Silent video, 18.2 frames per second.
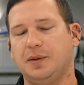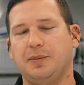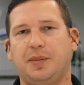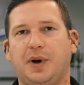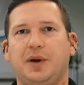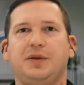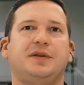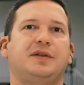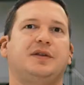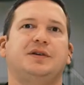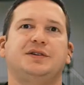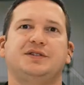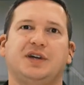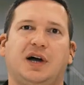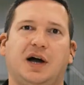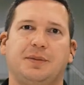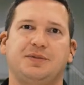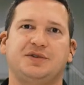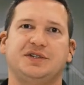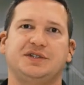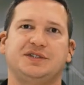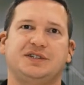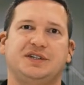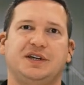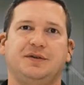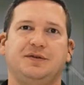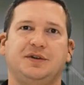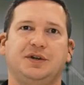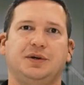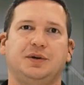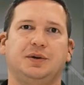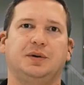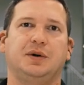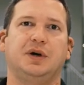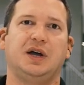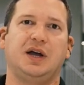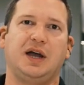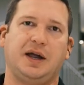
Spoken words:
Both of those options give you